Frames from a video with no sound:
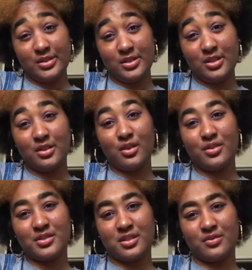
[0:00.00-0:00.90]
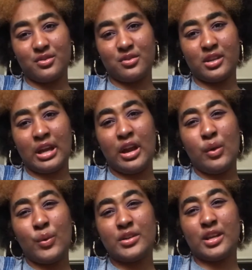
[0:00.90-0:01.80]
you know, all this stuff, you know, like,
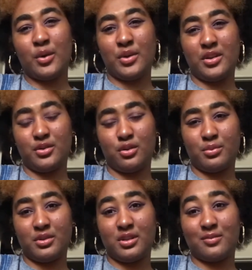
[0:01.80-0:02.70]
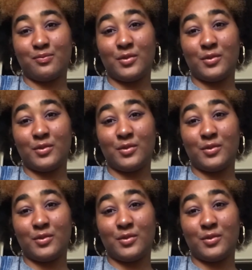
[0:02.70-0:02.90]
one day I want to do it, but then,